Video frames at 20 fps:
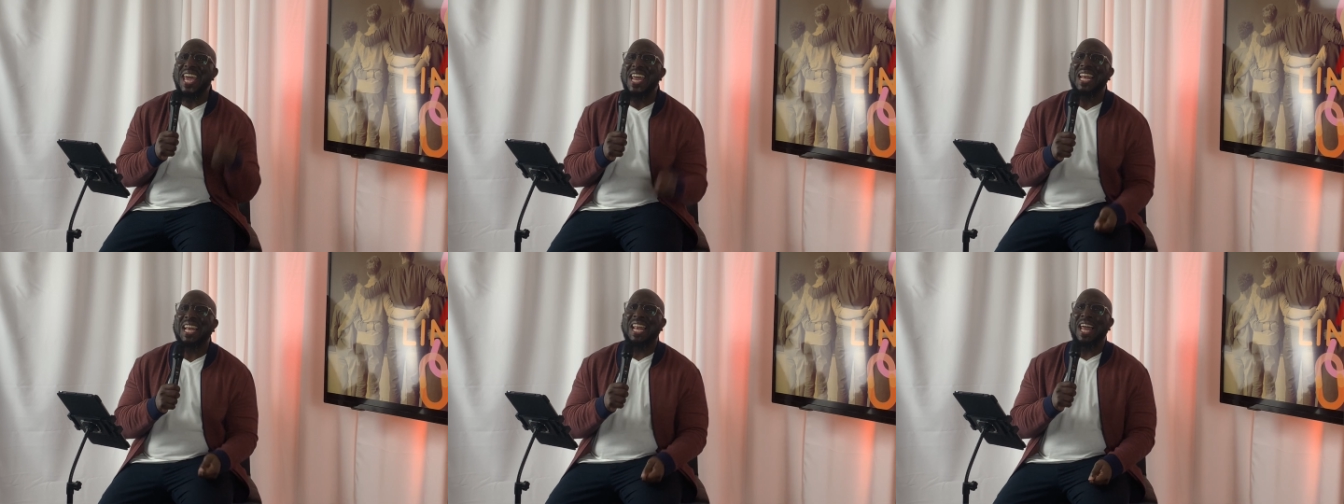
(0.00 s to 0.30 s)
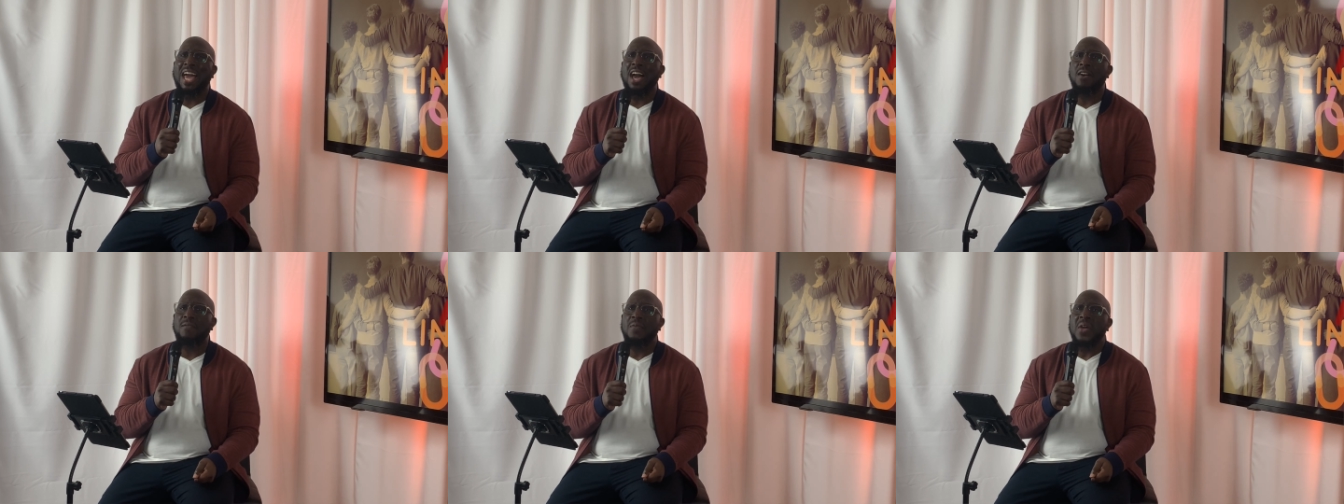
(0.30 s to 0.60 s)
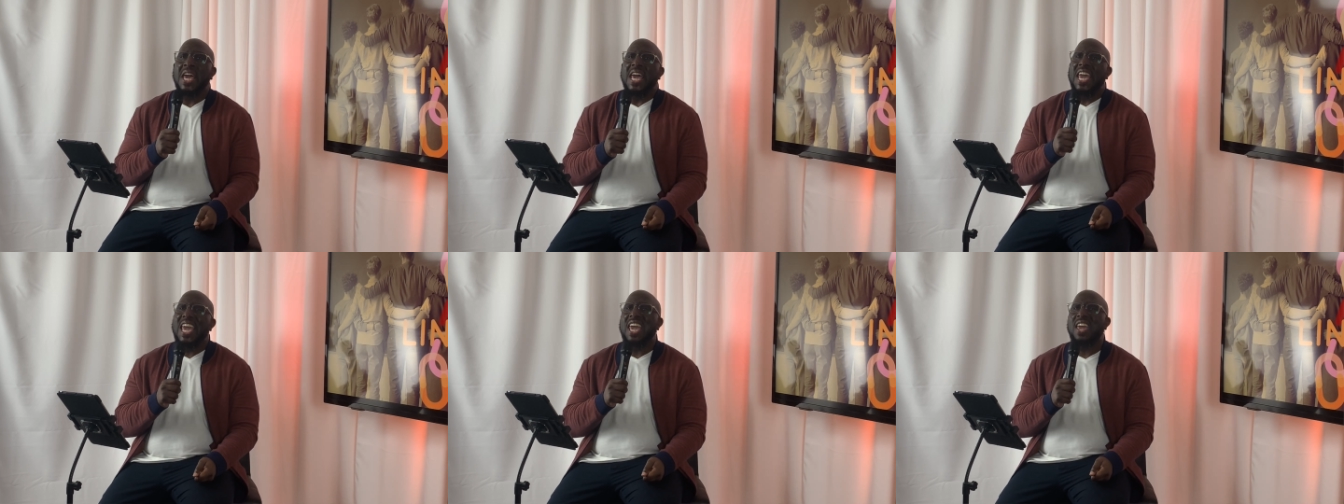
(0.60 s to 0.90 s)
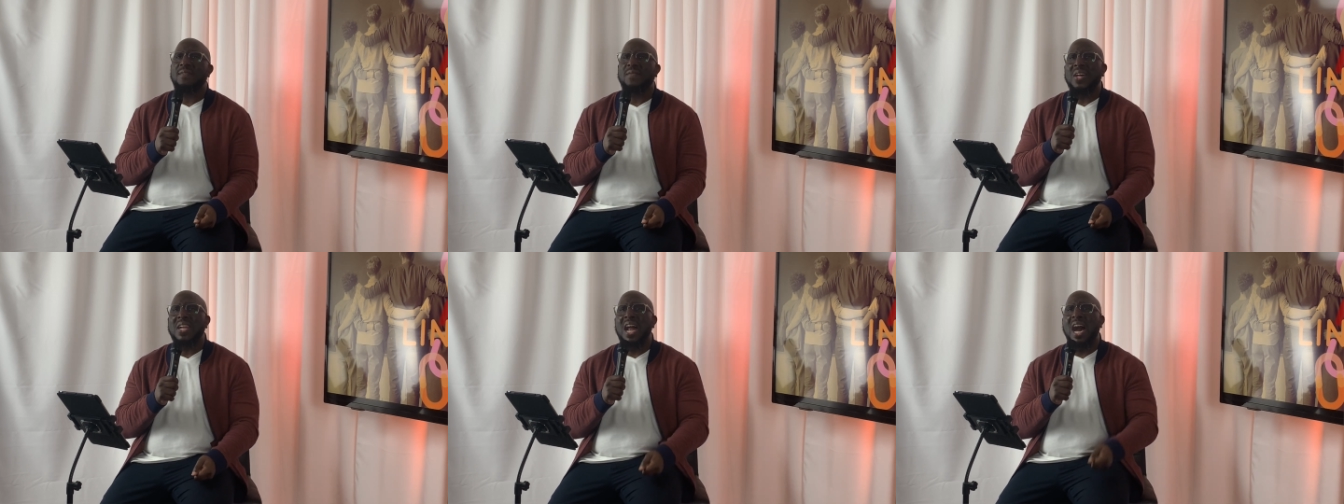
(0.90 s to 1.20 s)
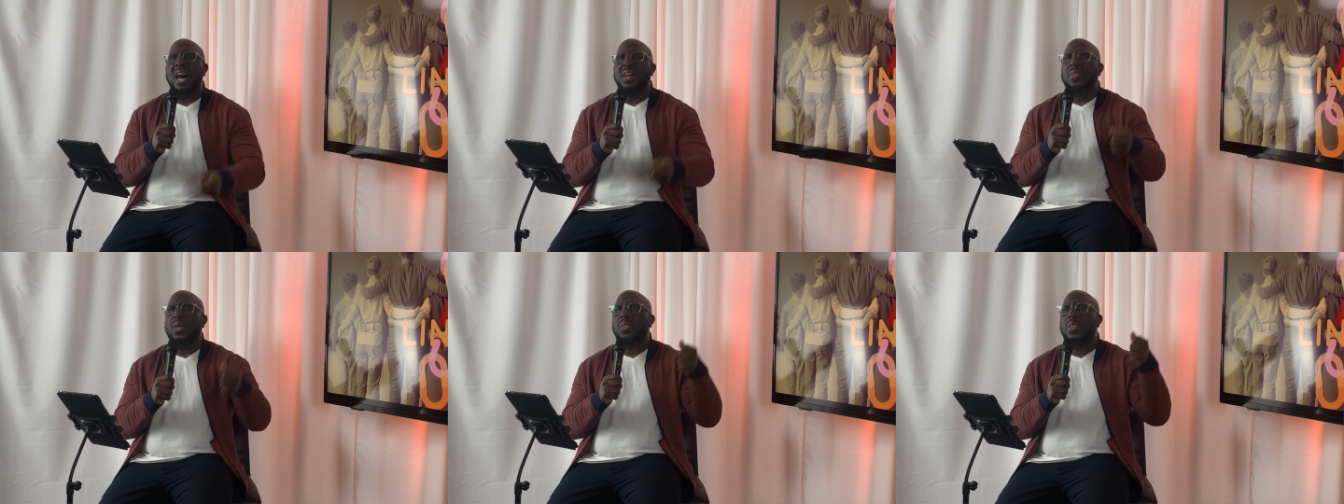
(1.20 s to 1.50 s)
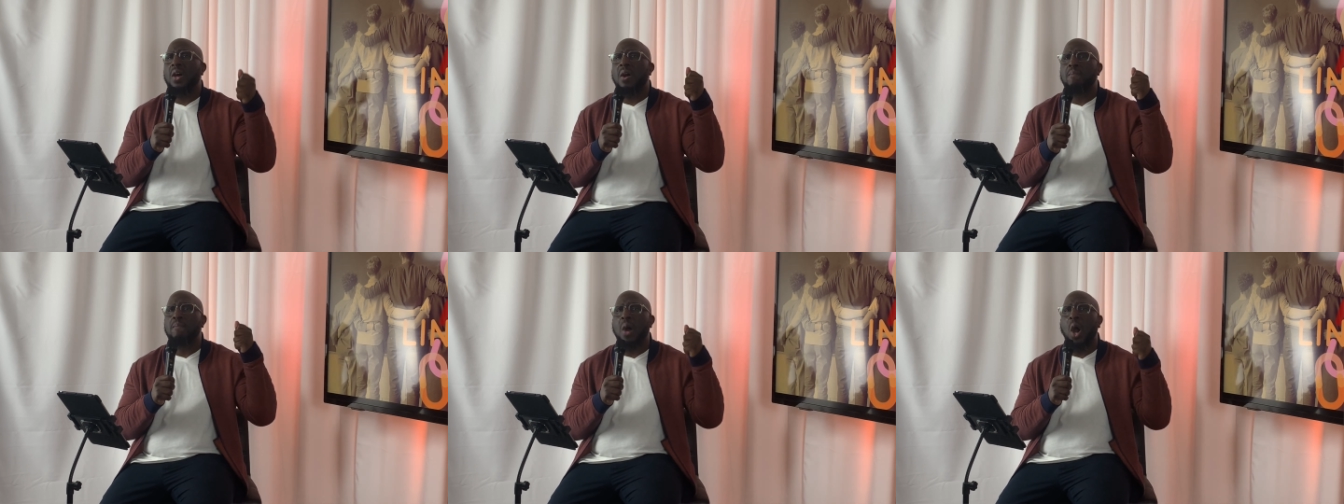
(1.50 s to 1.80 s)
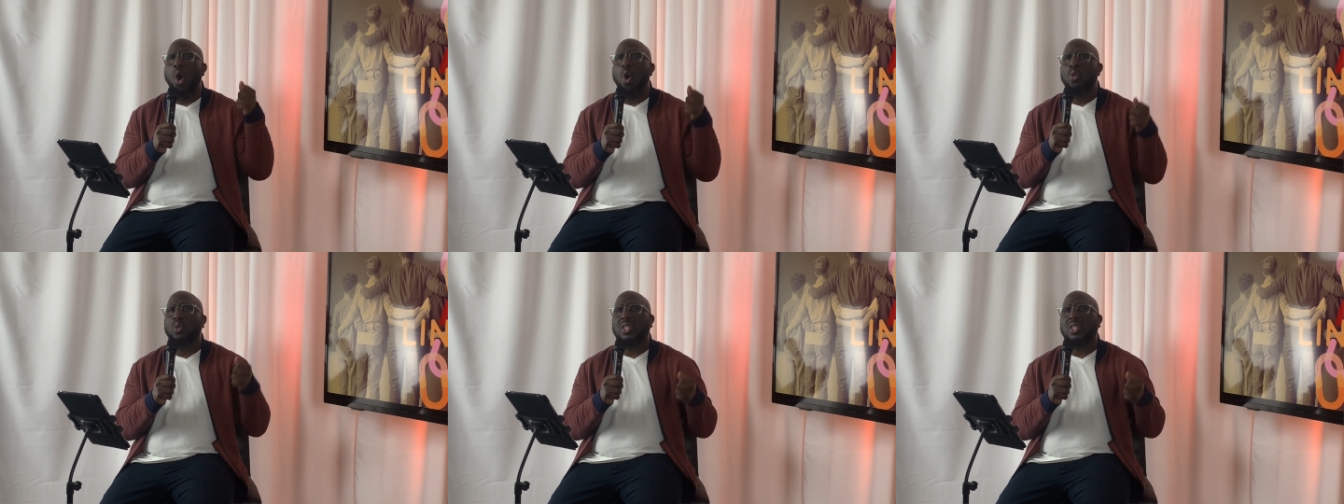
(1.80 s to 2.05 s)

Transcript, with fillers: He left even under the